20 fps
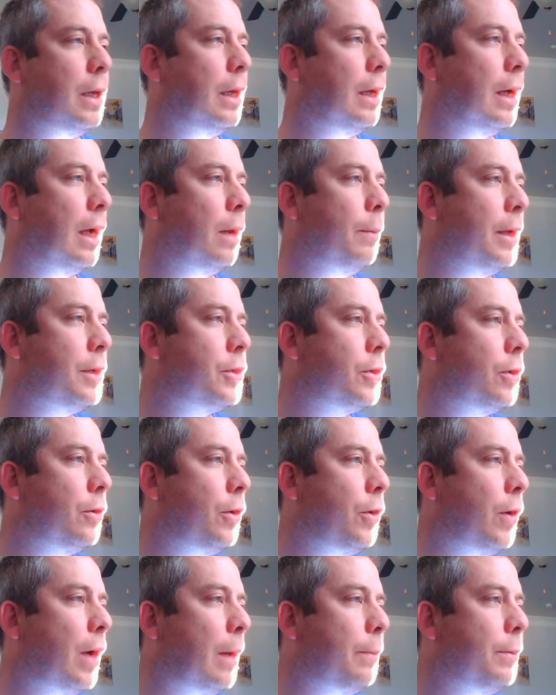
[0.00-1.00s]
You got to make sure you
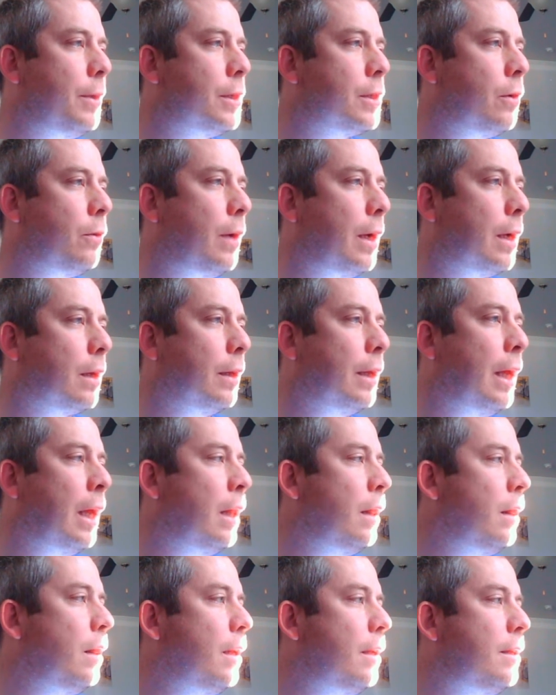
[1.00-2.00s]
grab this correctly.
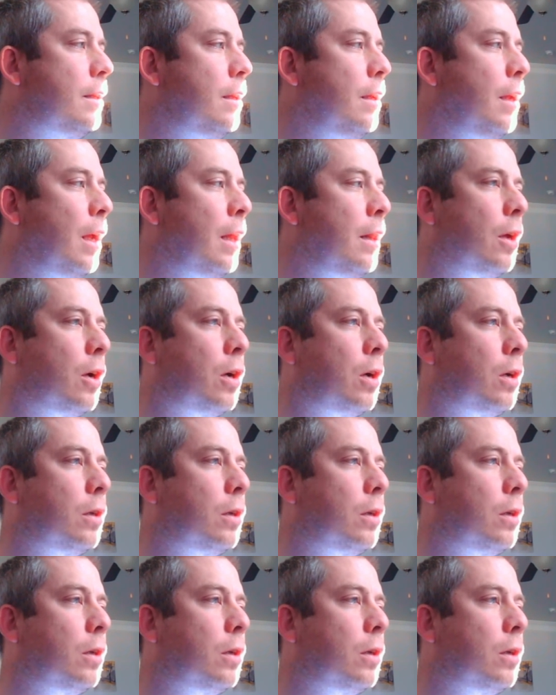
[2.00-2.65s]
In the in the